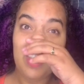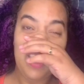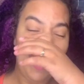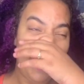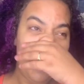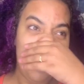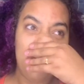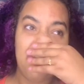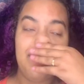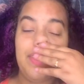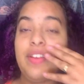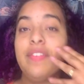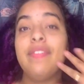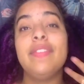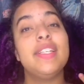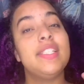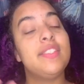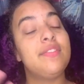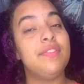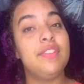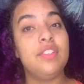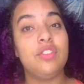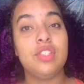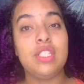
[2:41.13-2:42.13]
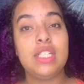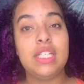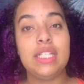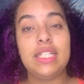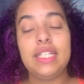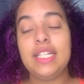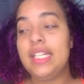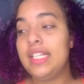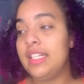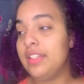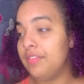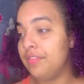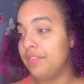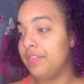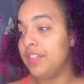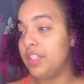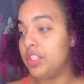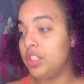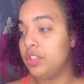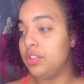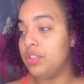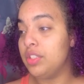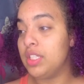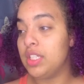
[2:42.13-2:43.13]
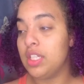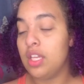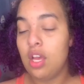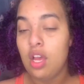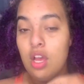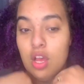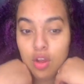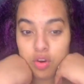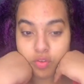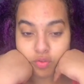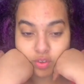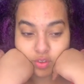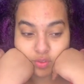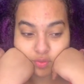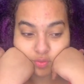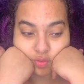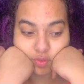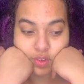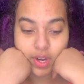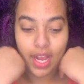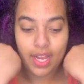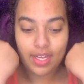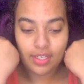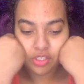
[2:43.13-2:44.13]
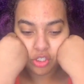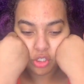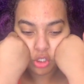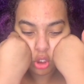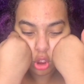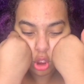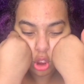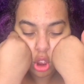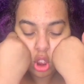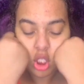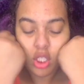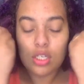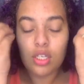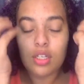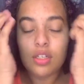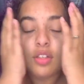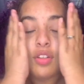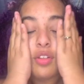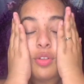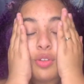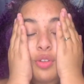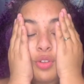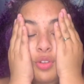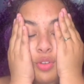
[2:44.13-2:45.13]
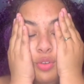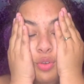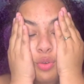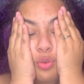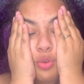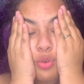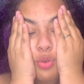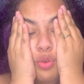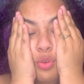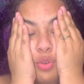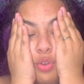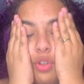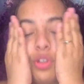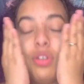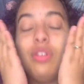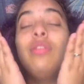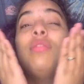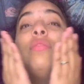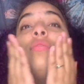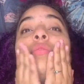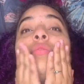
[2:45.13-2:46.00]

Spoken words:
Yeah, my face feels clean. It feels refreshed, cool,